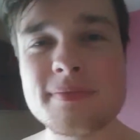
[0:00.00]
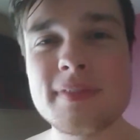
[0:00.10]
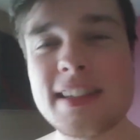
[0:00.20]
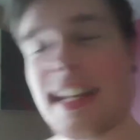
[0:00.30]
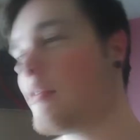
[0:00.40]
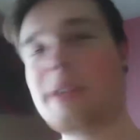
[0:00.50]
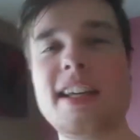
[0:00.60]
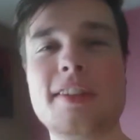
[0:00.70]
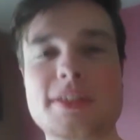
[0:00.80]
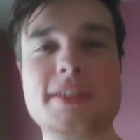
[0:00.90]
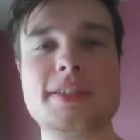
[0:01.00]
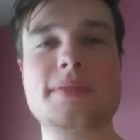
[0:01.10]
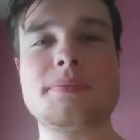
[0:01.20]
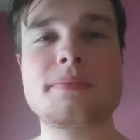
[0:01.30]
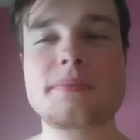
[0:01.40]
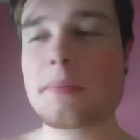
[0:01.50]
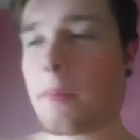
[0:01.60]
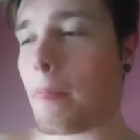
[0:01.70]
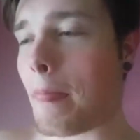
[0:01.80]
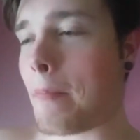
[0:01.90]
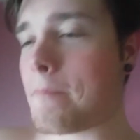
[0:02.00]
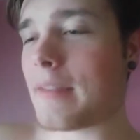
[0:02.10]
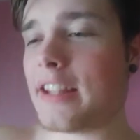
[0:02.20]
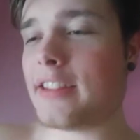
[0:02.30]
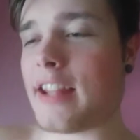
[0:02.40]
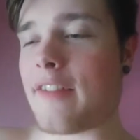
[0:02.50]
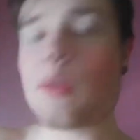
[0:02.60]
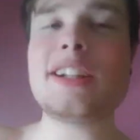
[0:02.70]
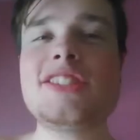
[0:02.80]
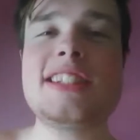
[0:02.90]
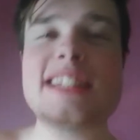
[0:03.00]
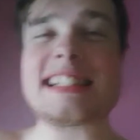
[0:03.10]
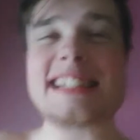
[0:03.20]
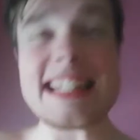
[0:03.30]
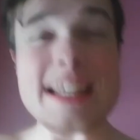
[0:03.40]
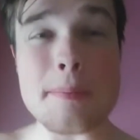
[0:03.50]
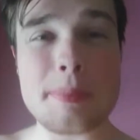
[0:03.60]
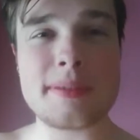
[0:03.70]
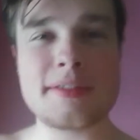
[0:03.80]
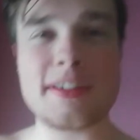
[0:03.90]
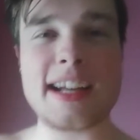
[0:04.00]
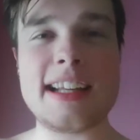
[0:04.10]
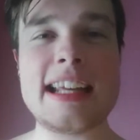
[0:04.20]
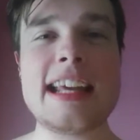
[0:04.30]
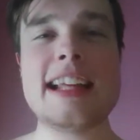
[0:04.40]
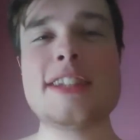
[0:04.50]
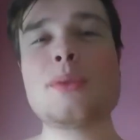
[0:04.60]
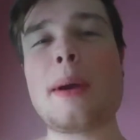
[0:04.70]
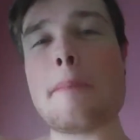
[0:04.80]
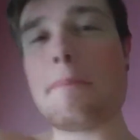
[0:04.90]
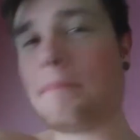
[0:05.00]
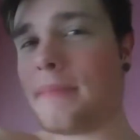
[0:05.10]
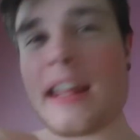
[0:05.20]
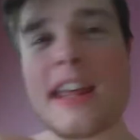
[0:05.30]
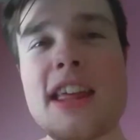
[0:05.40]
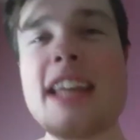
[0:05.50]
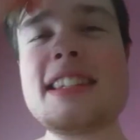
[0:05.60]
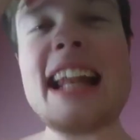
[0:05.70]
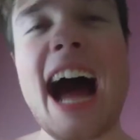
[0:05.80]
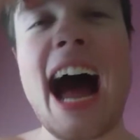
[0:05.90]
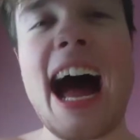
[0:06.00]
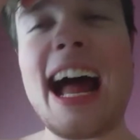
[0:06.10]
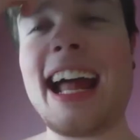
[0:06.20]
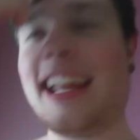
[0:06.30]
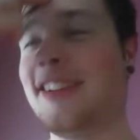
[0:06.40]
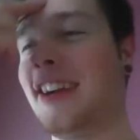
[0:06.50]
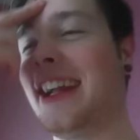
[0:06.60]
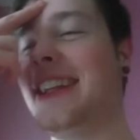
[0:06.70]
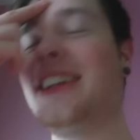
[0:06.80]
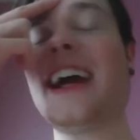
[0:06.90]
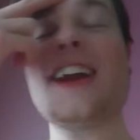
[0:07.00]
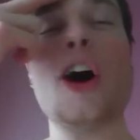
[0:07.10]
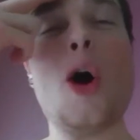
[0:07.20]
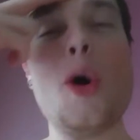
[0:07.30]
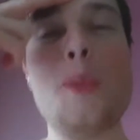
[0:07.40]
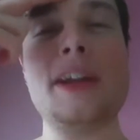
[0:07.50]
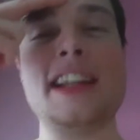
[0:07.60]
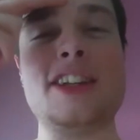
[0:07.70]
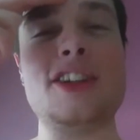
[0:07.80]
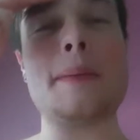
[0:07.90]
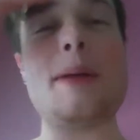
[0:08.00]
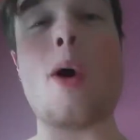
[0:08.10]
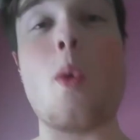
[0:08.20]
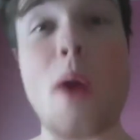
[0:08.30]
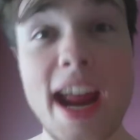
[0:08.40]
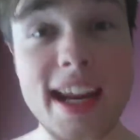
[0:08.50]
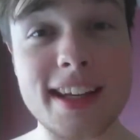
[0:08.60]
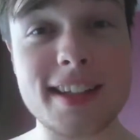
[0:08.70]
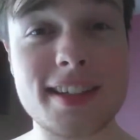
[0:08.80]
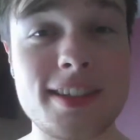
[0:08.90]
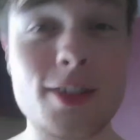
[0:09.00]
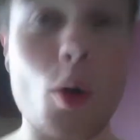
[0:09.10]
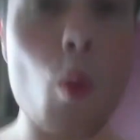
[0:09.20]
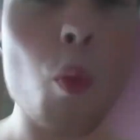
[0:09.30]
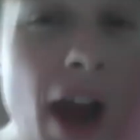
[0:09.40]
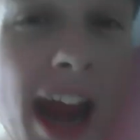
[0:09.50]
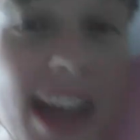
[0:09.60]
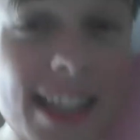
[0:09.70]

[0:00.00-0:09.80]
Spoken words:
than everybody else. Everyone else is asleep, right? That's why it's an eye, right? You gotta open it. You gotta be awake. Awake,